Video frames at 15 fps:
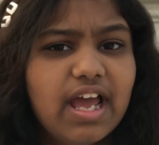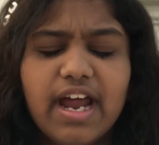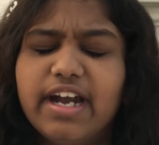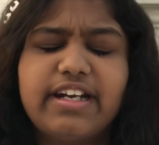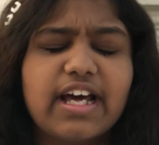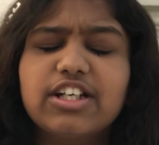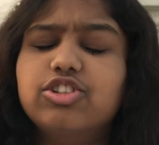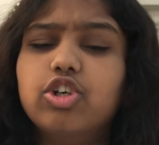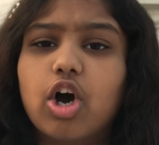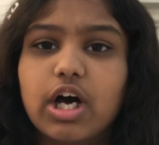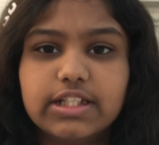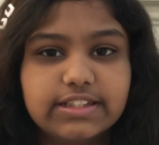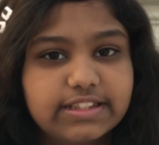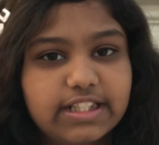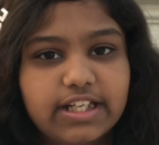It has
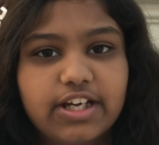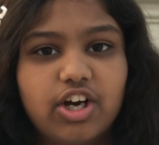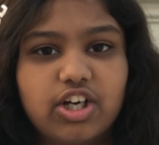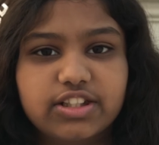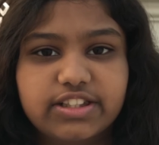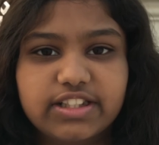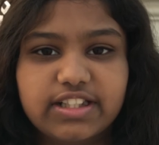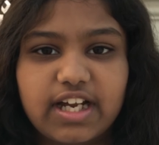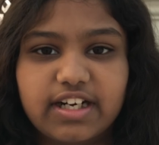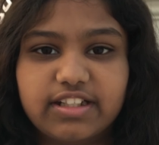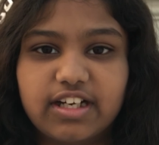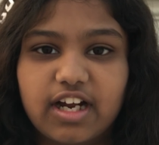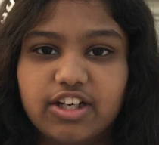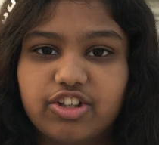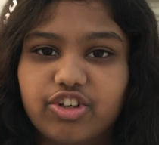caused chaos in that
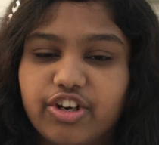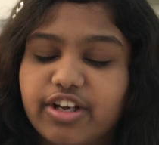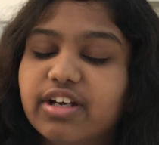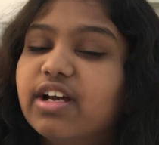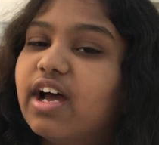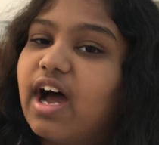country